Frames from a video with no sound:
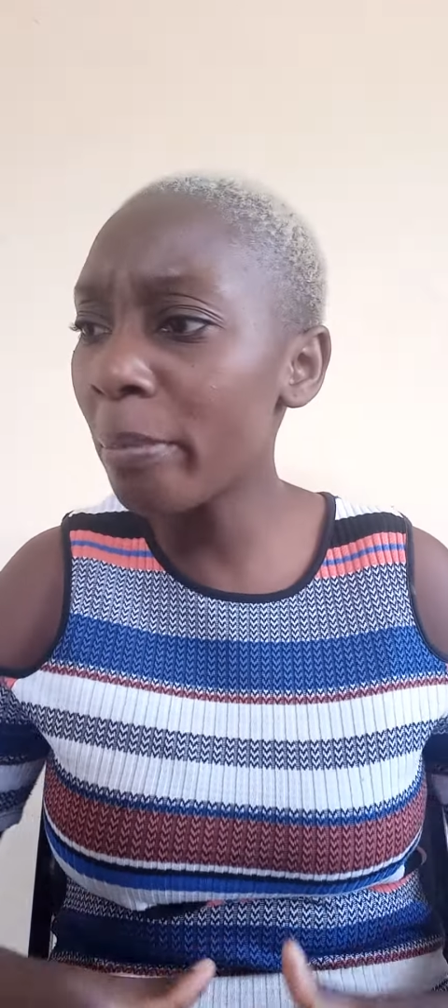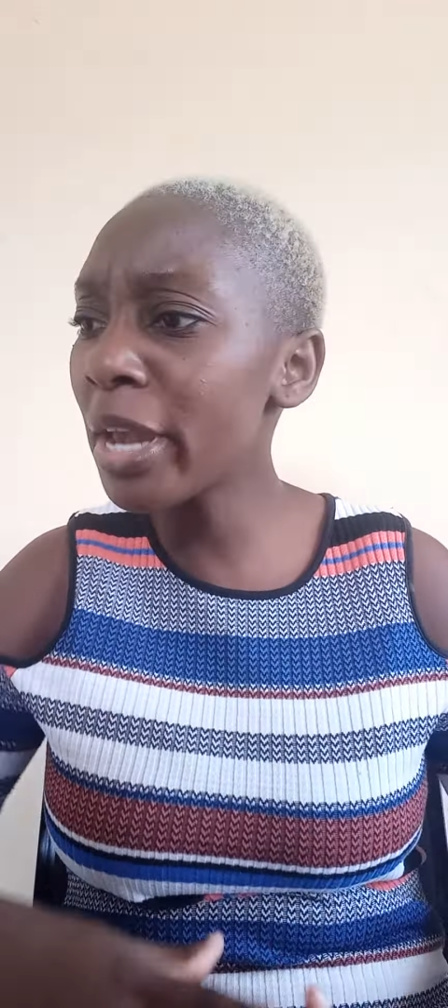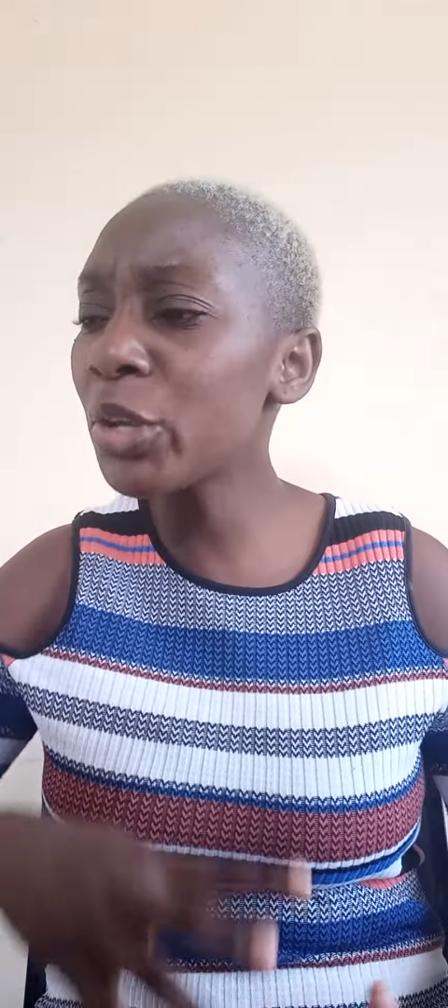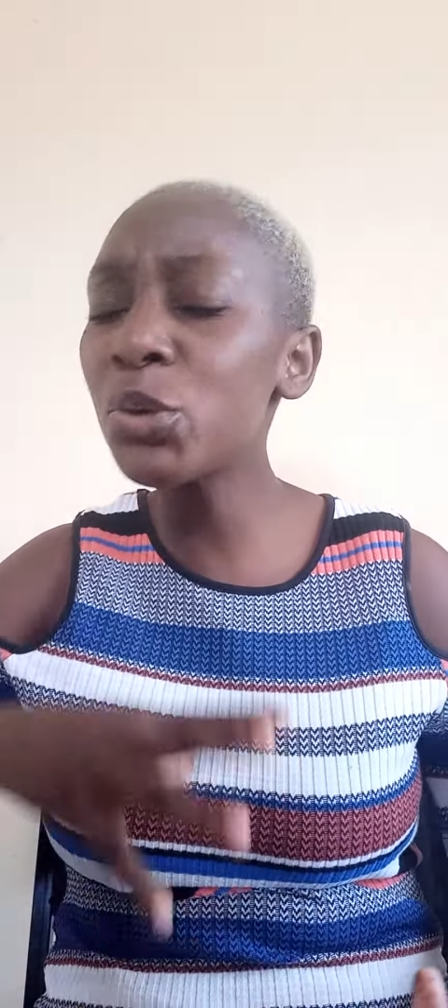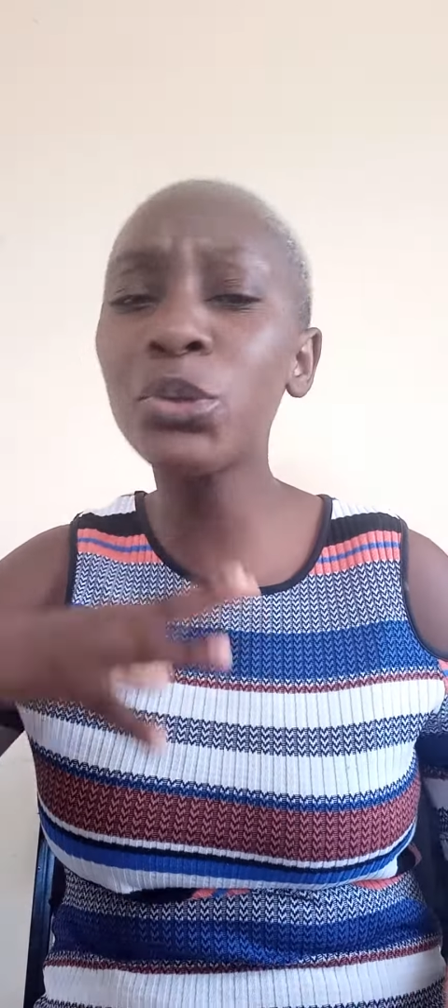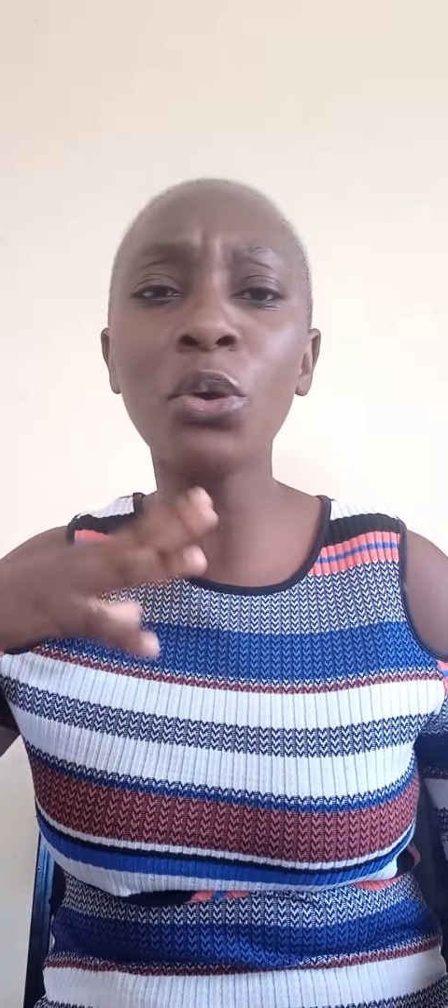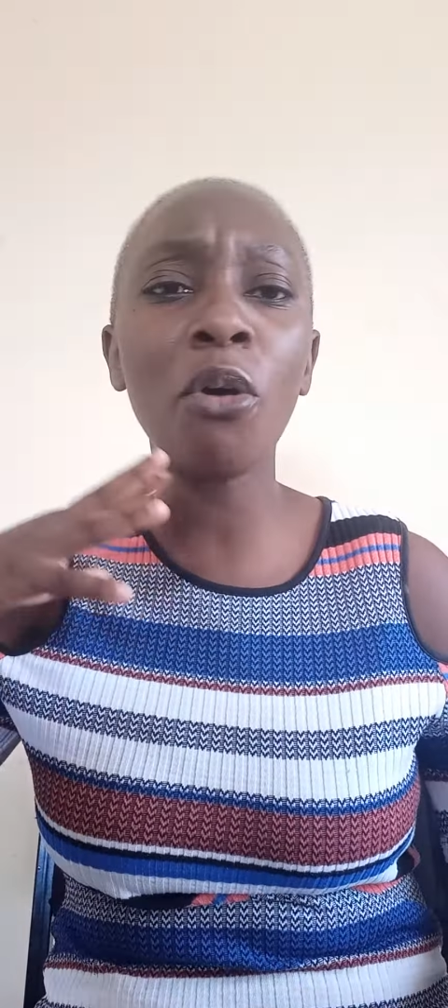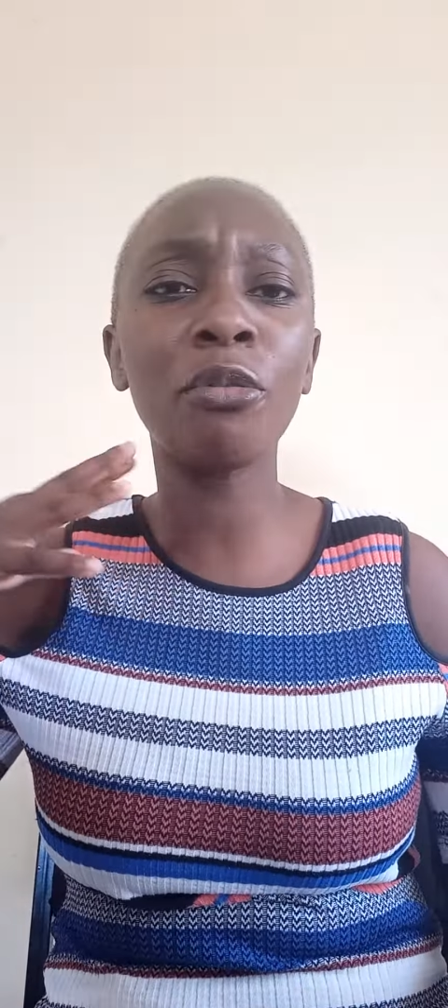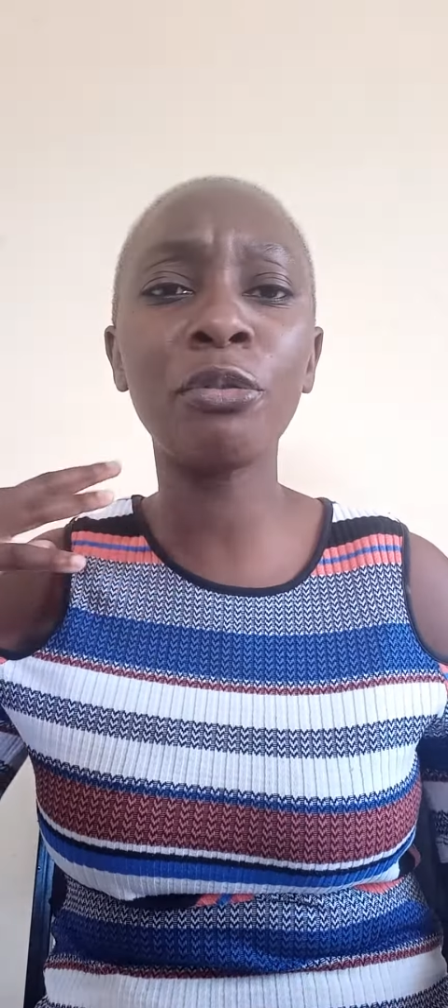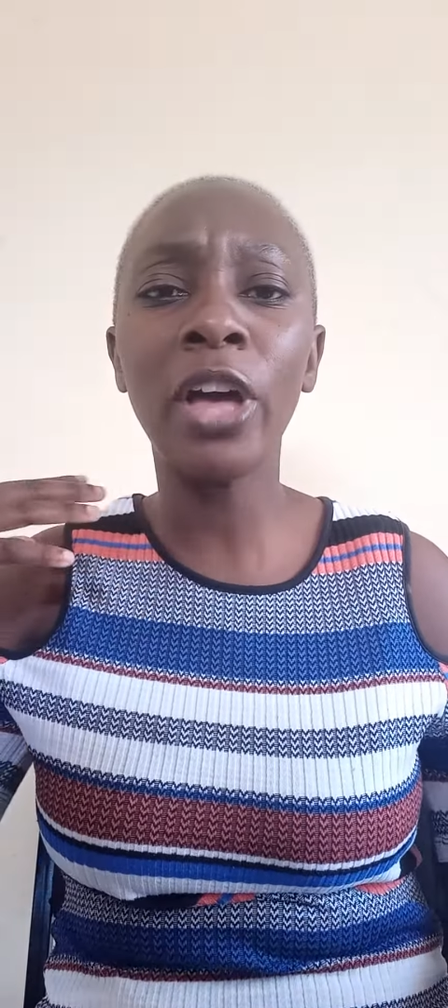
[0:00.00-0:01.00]
make use
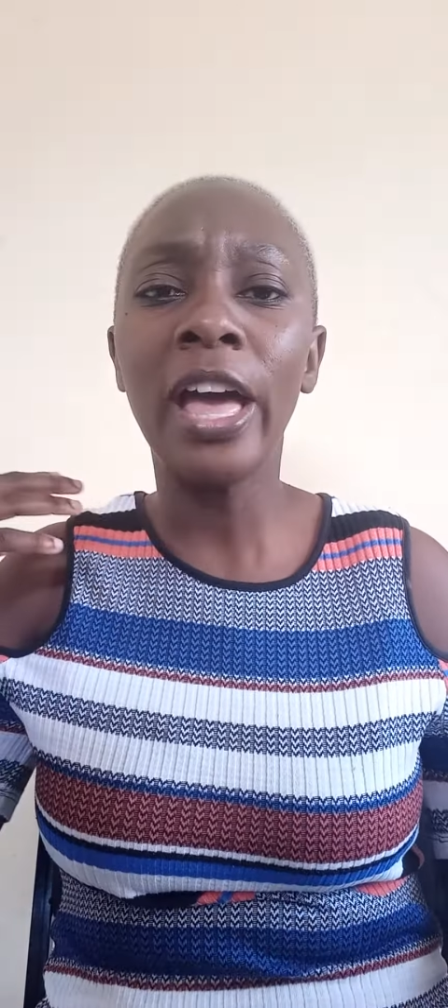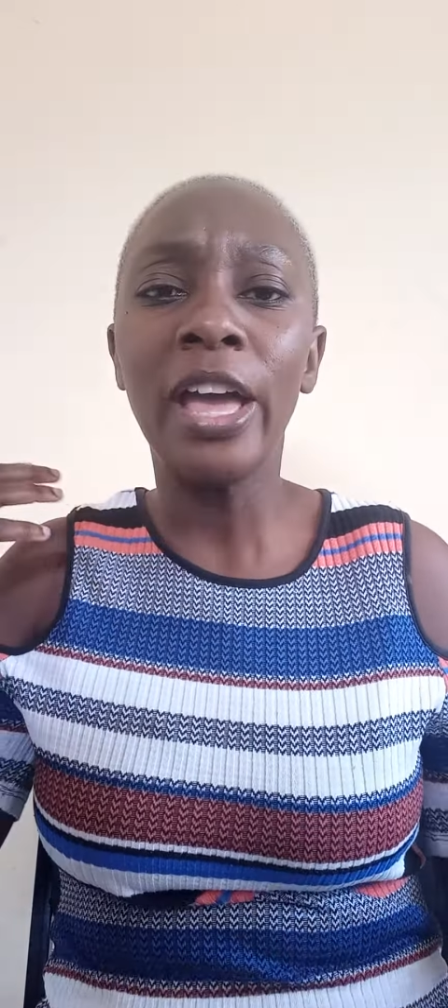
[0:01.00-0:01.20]
of,